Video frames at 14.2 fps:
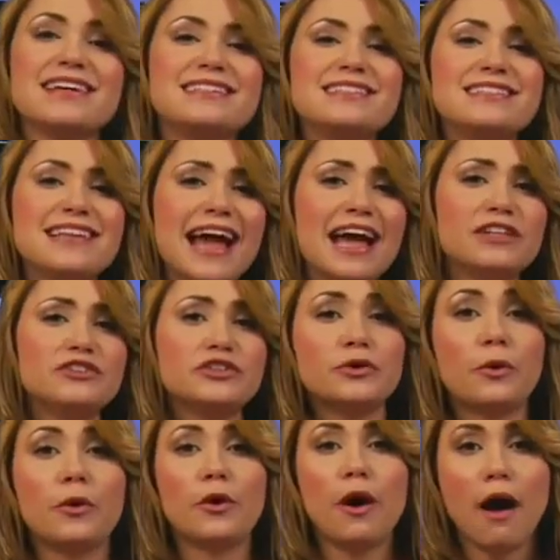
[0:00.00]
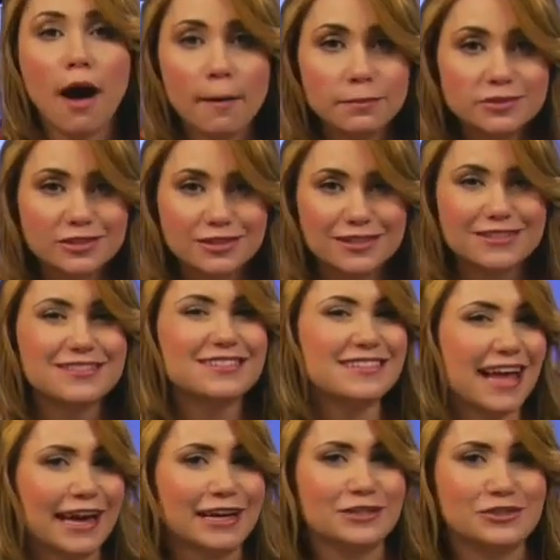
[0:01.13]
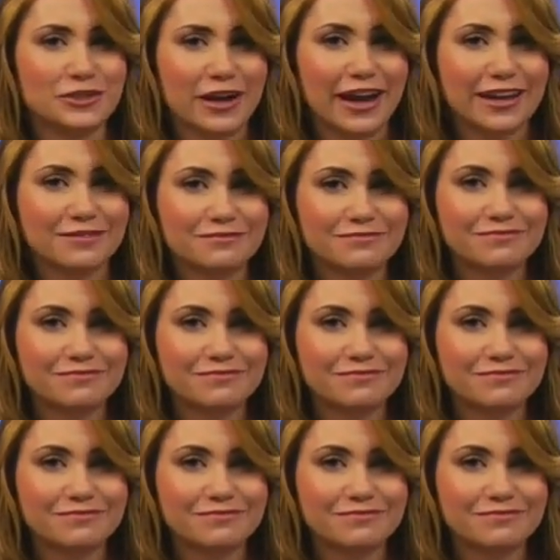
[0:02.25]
a standard or optional second tray.